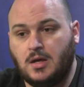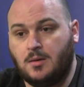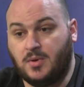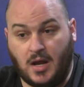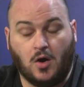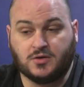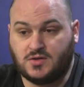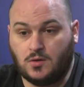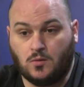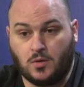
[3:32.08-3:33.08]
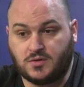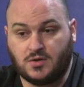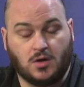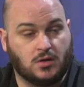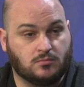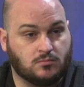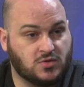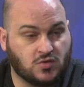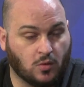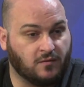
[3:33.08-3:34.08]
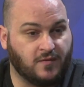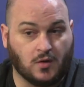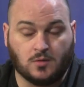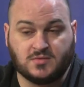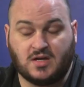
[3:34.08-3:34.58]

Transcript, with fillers: But I also worked on short films.